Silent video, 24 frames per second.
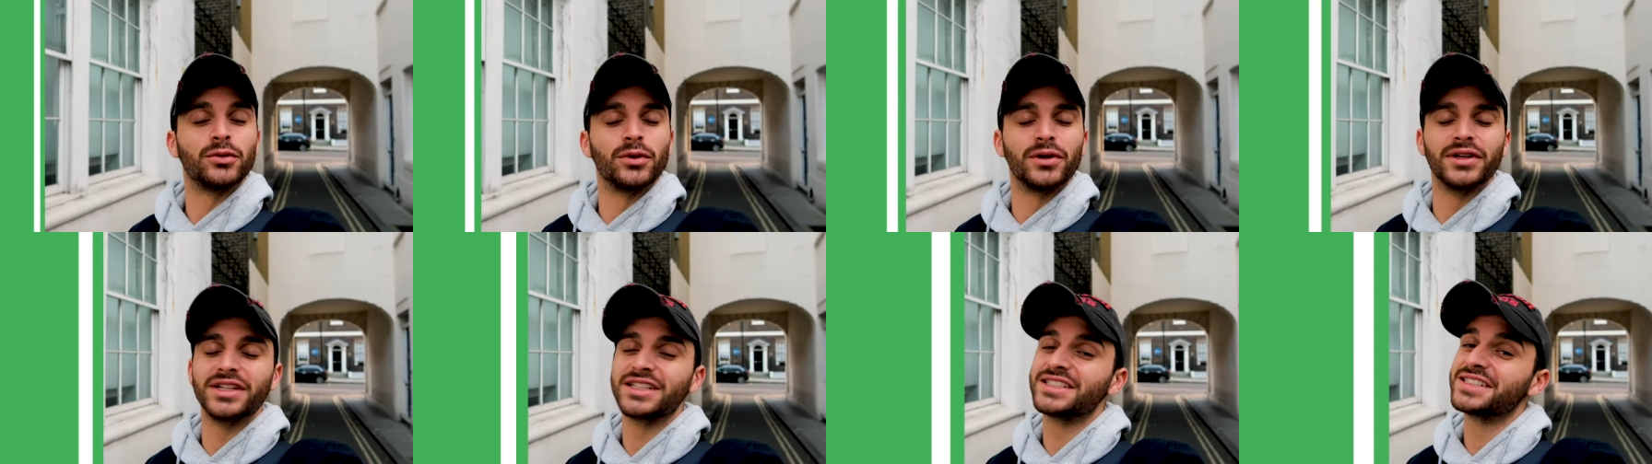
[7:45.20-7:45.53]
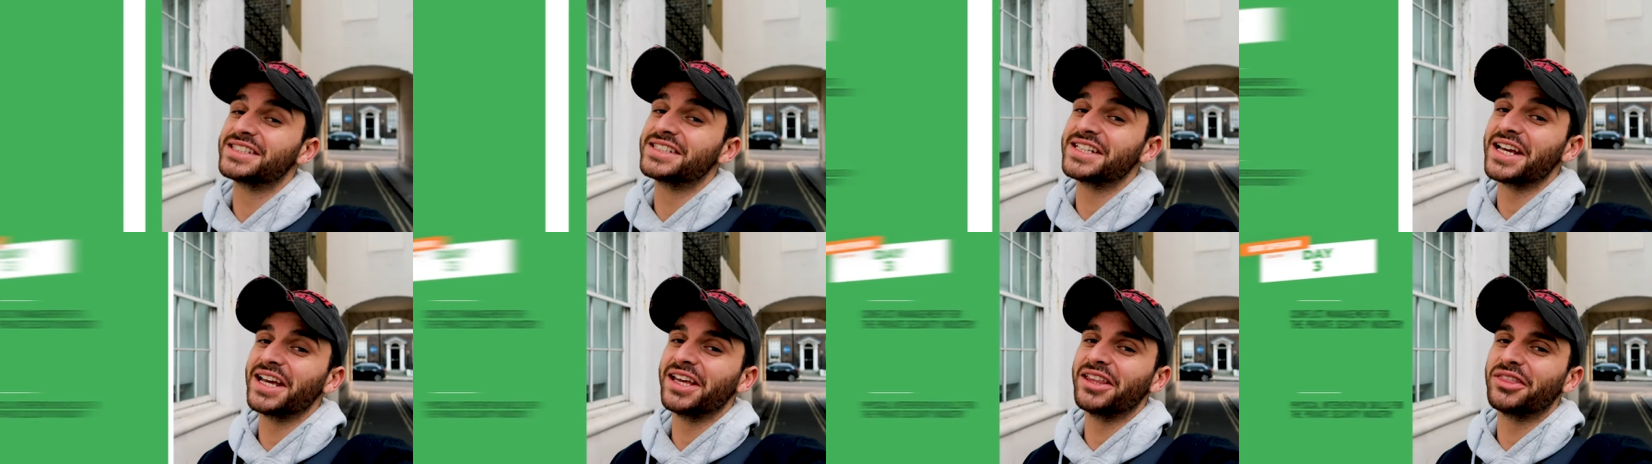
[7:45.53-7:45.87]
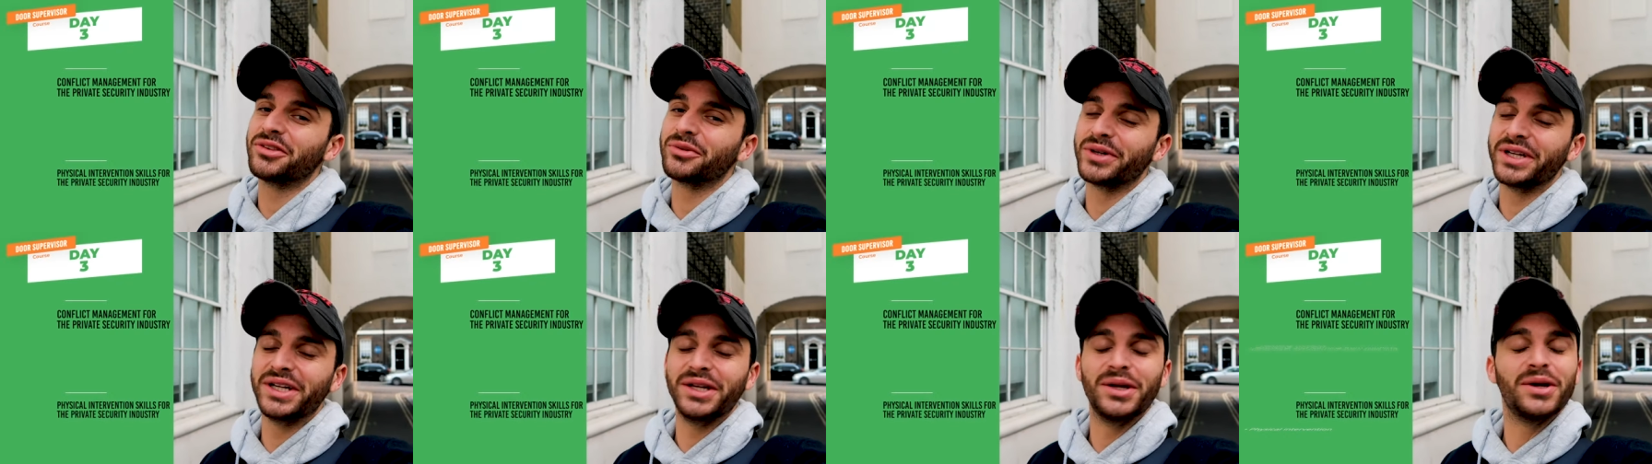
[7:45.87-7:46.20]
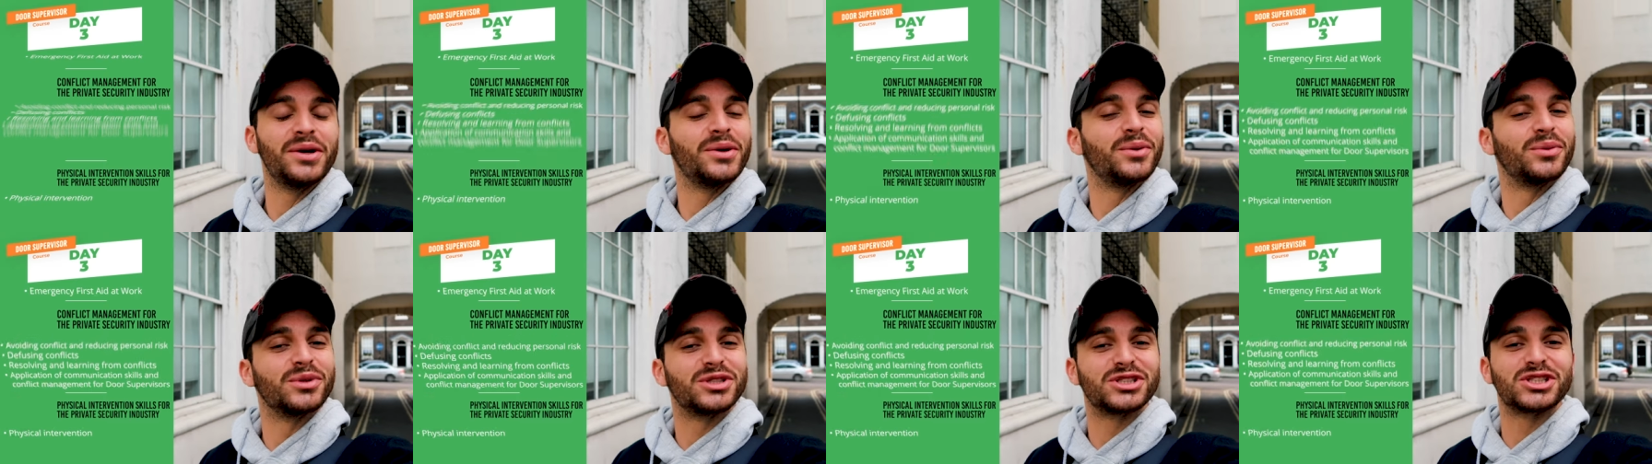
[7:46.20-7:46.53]
everyone, it's day three,
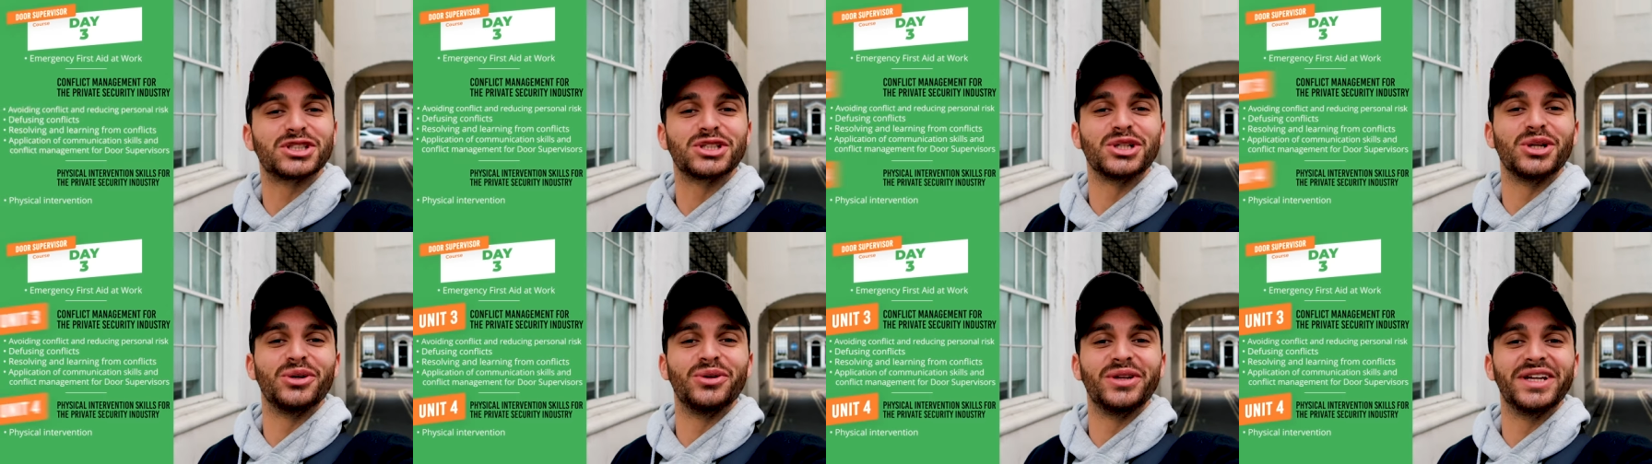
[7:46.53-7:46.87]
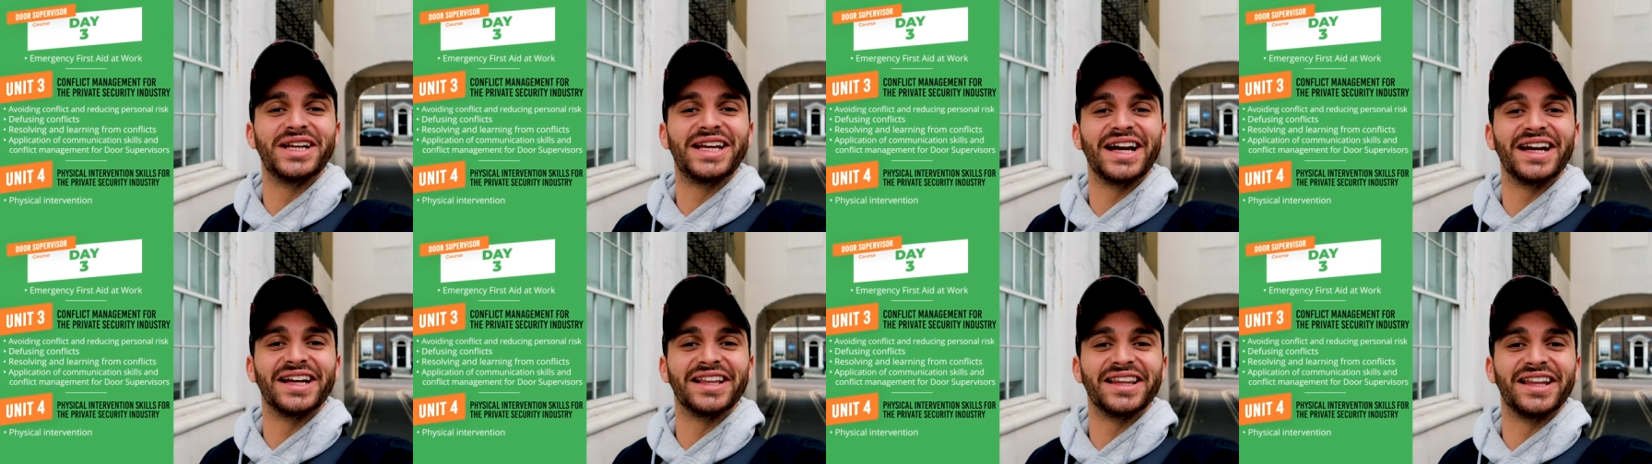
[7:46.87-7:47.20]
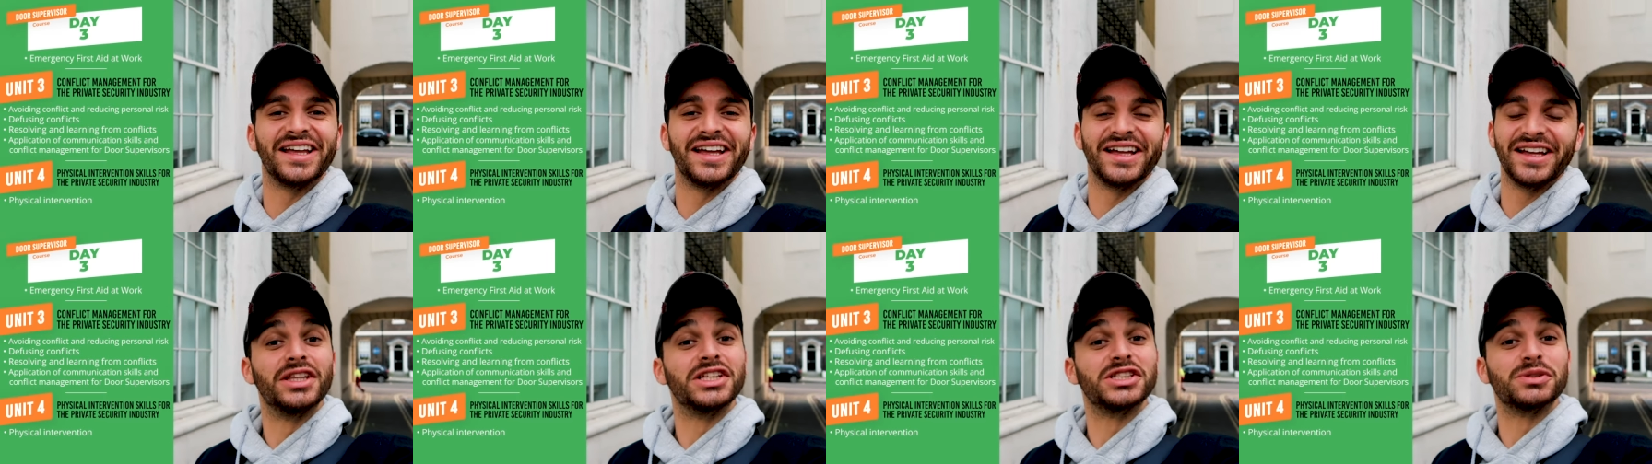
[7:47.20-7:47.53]
we're slowly getting there.